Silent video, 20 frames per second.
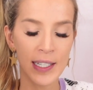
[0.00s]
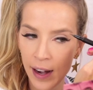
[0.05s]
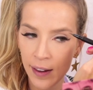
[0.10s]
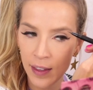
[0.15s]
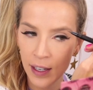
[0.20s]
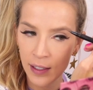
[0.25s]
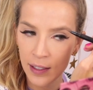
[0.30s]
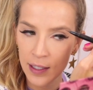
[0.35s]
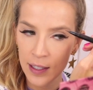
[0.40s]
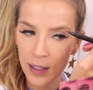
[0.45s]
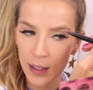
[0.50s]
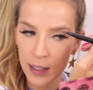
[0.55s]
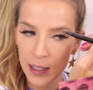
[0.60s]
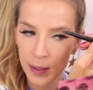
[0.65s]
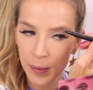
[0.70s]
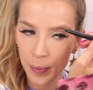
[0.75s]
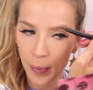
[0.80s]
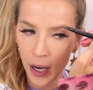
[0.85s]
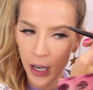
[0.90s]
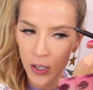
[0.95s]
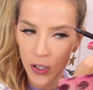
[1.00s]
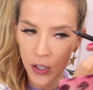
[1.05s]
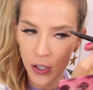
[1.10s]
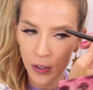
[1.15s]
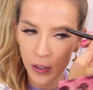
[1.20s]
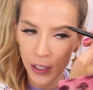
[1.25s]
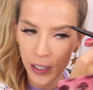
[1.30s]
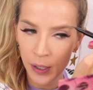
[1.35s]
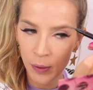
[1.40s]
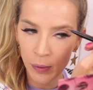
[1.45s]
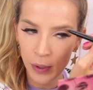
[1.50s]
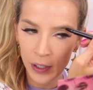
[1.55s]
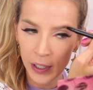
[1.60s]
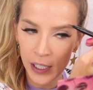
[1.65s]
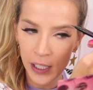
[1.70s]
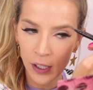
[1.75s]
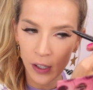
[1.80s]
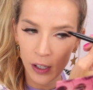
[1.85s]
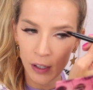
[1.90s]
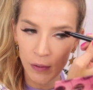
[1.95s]
I think this is especially
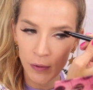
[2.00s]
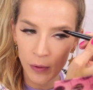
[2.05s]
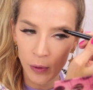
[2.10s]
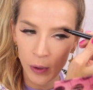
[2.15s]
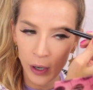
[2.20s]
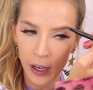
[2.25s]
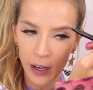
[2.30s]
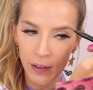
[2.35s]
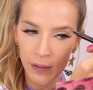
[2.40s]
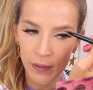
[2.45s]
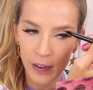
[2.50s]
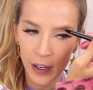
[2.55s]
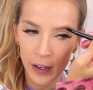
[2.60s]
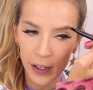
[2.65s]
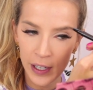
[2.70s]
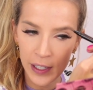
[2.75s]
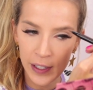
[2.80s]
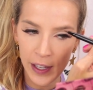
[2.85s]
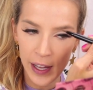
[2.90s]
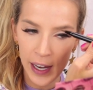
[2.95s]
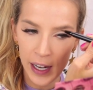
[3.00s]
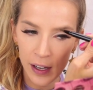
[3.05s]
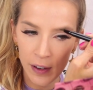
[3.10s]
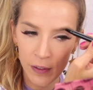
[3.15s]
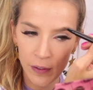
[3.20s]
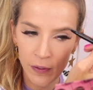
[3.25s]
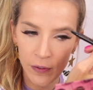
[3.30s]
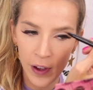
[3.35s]
really good for a very like